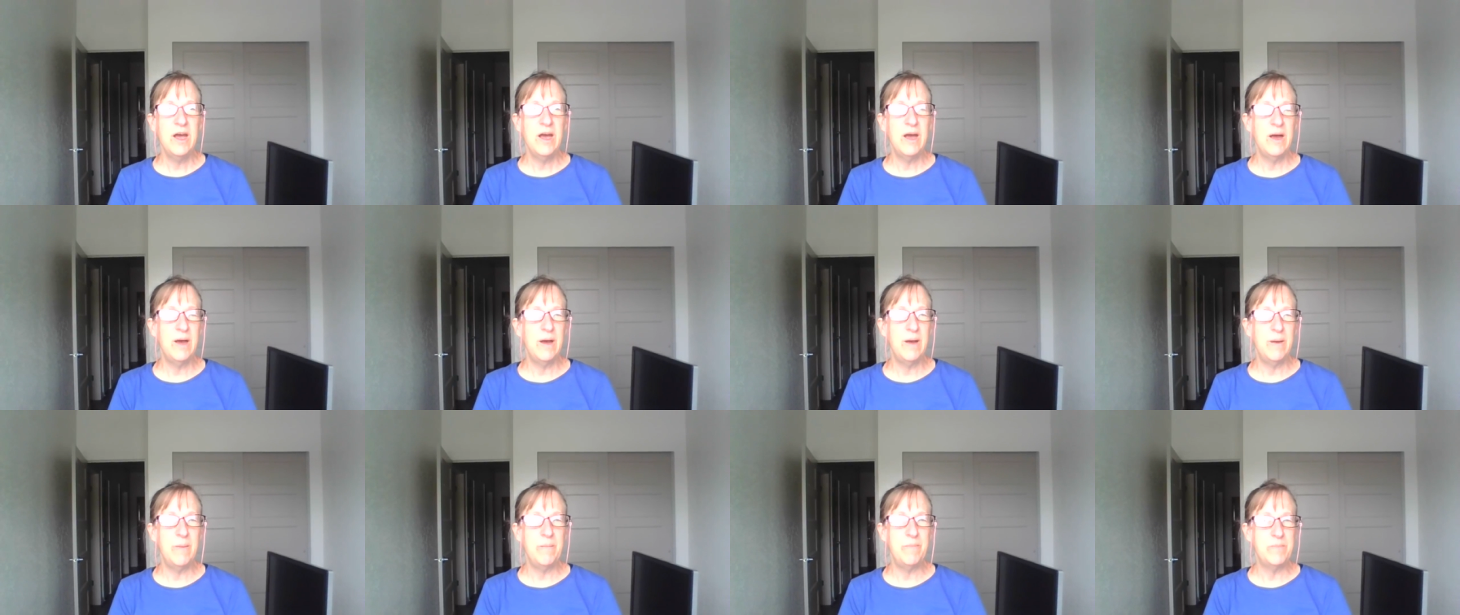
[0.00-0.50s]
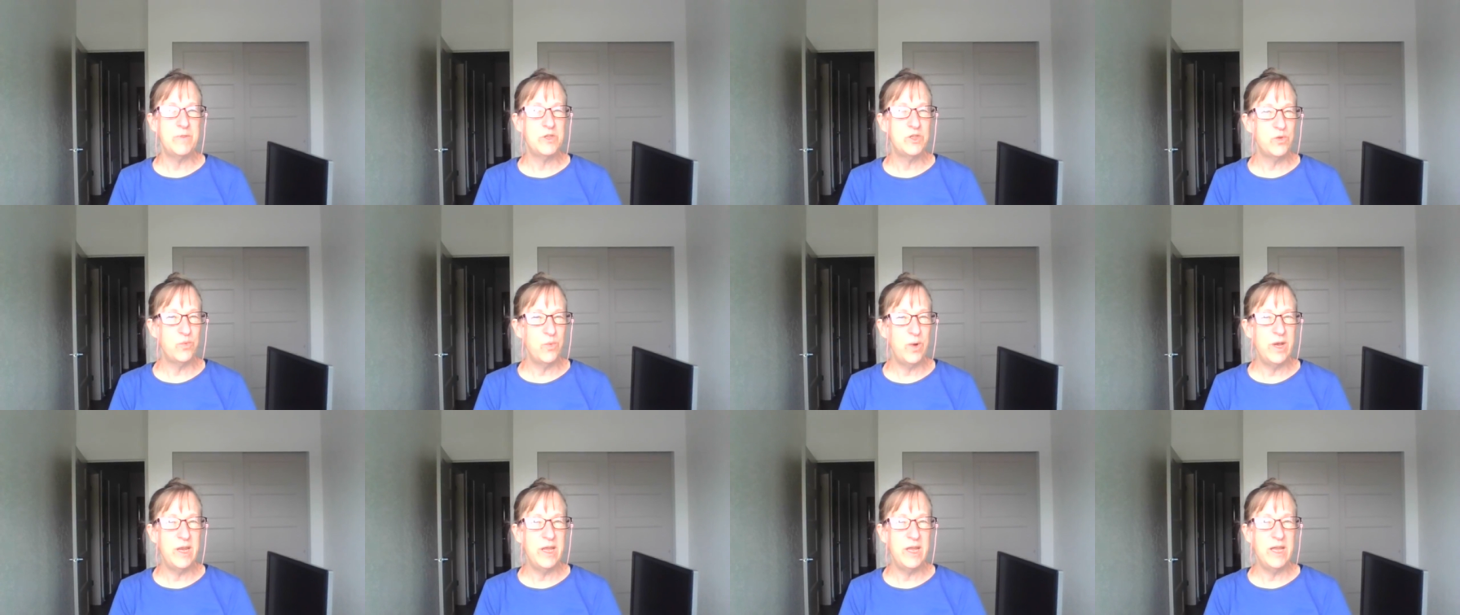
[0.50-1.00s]
um,
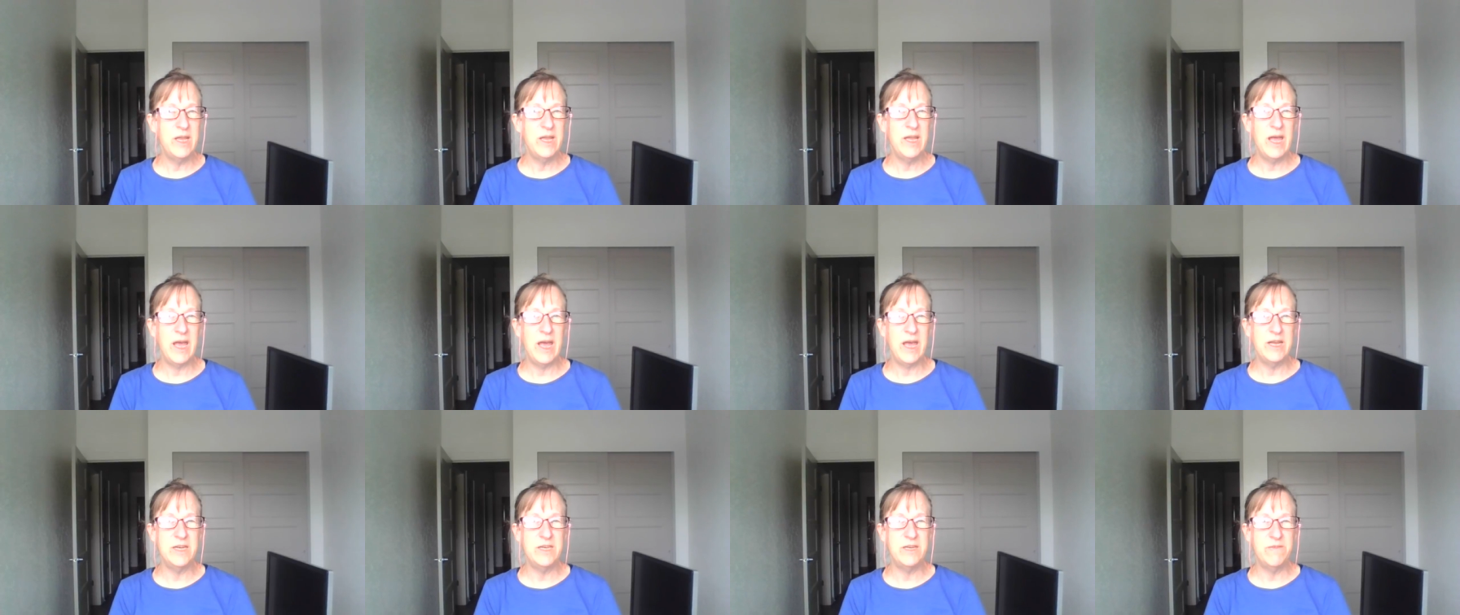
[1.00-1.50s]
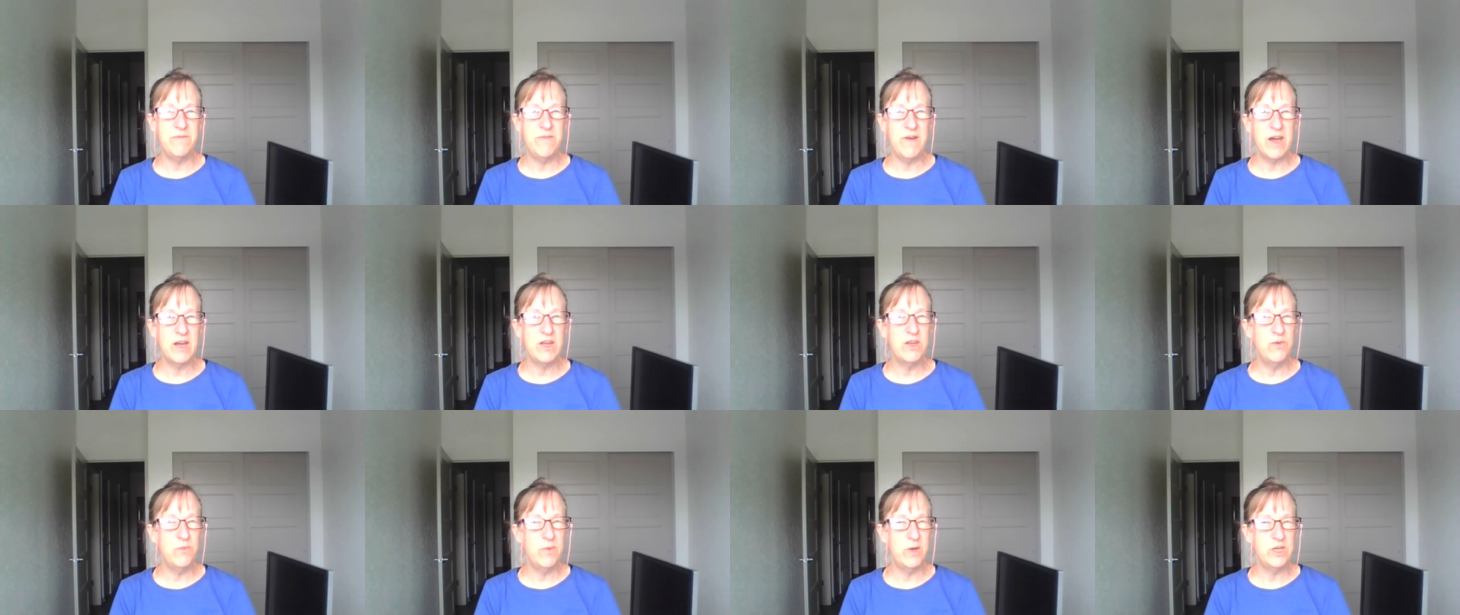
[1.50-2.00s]
sweating and
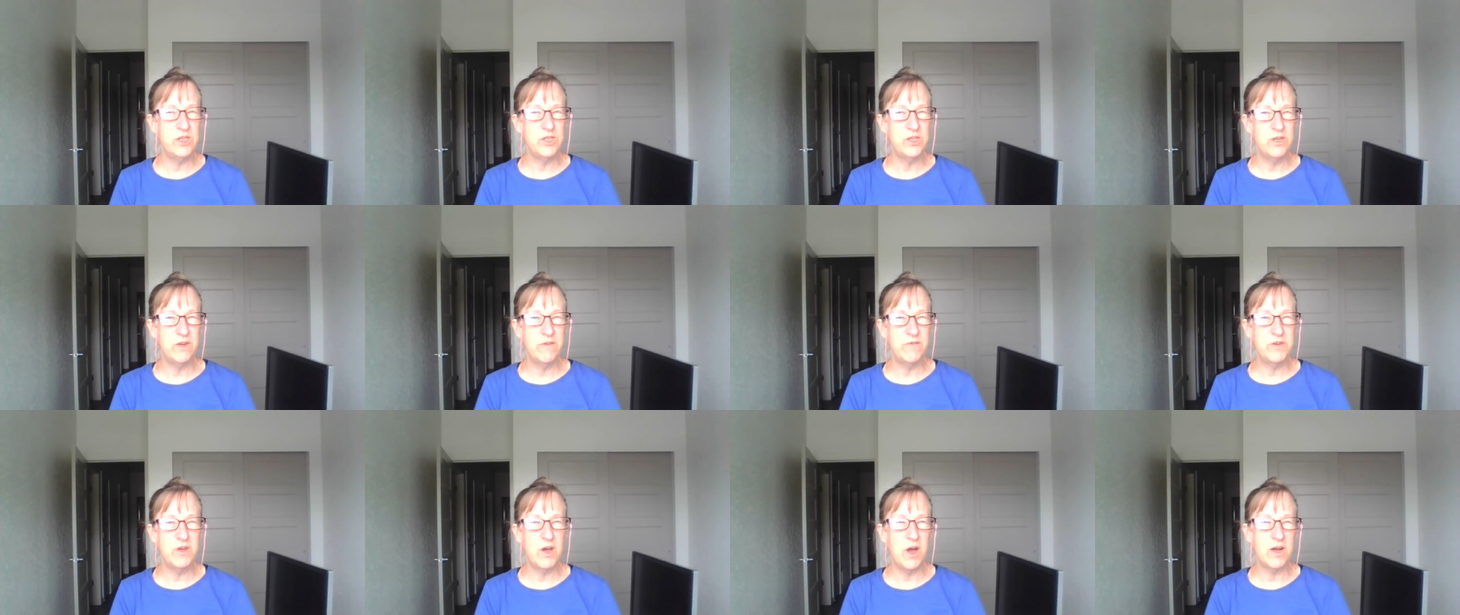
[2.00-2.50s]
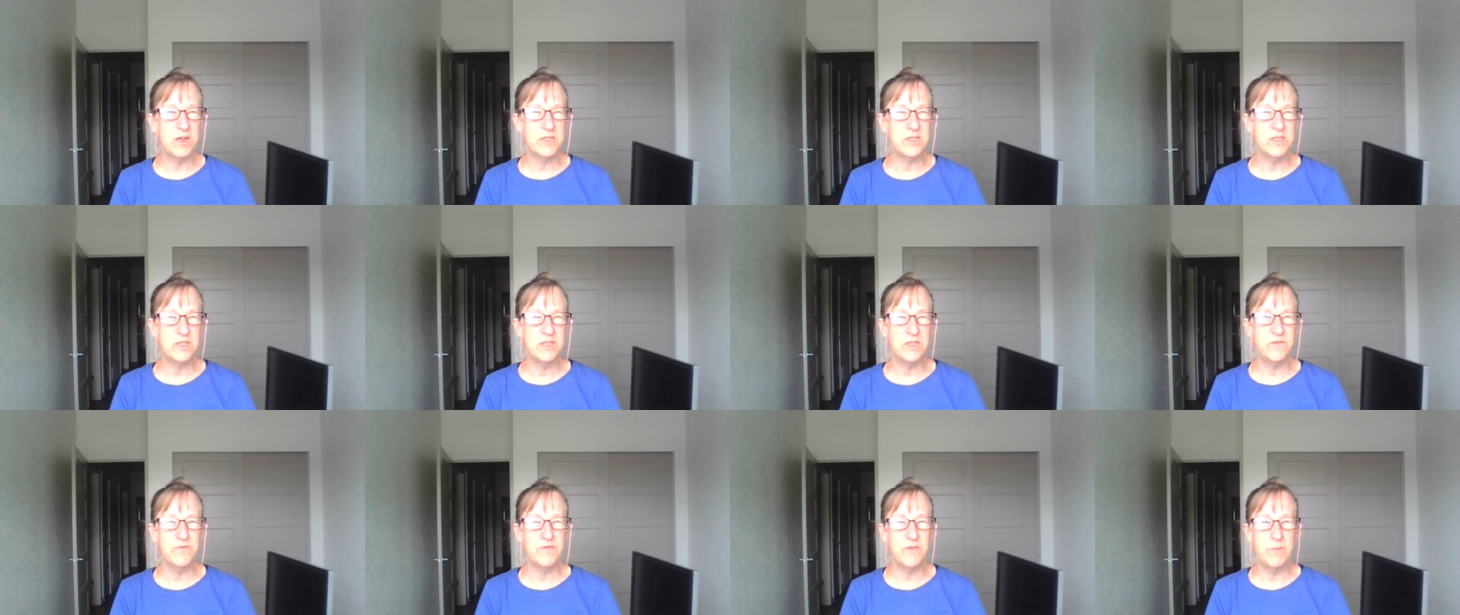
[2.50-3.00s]
evacuation of
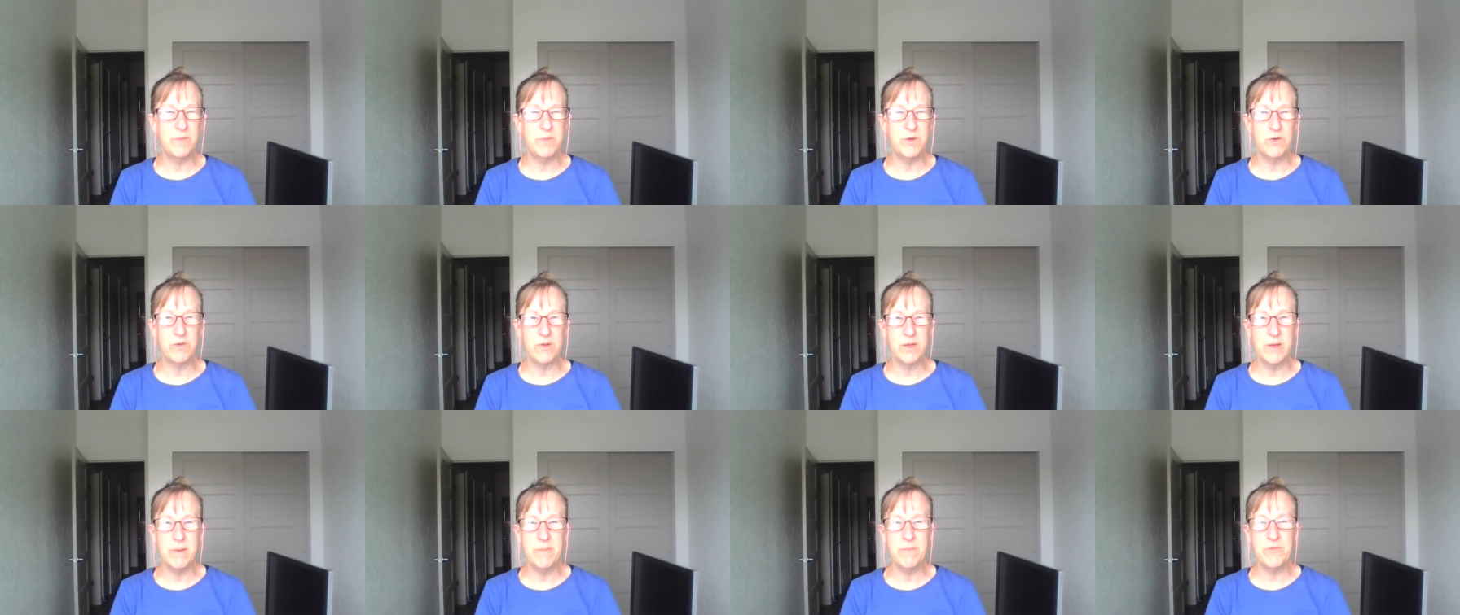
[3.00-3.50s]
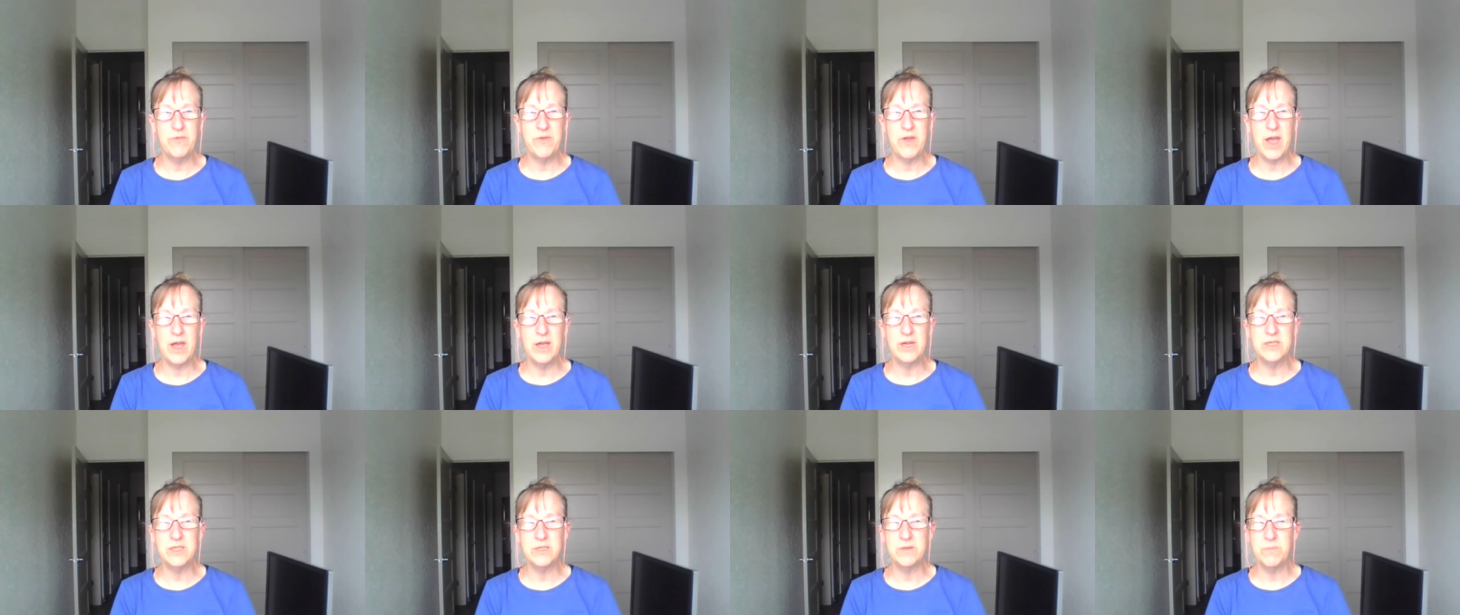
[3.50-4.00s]
toxins from your lymph
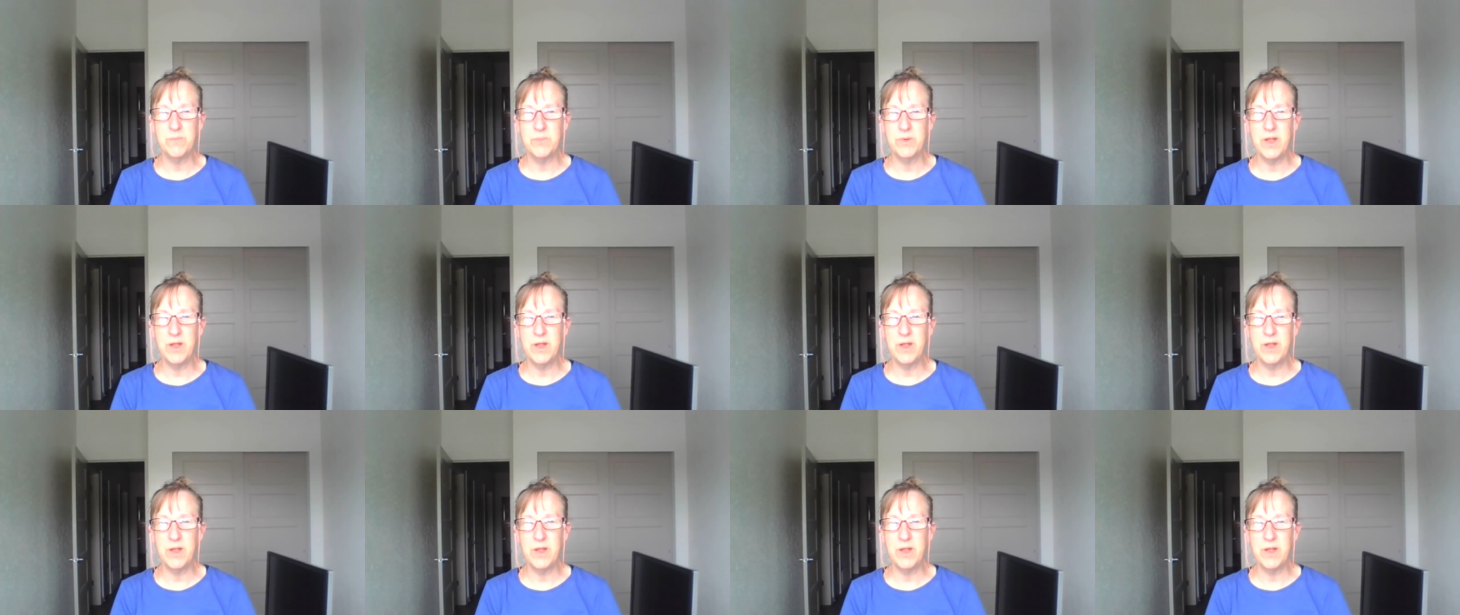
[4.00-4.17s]
and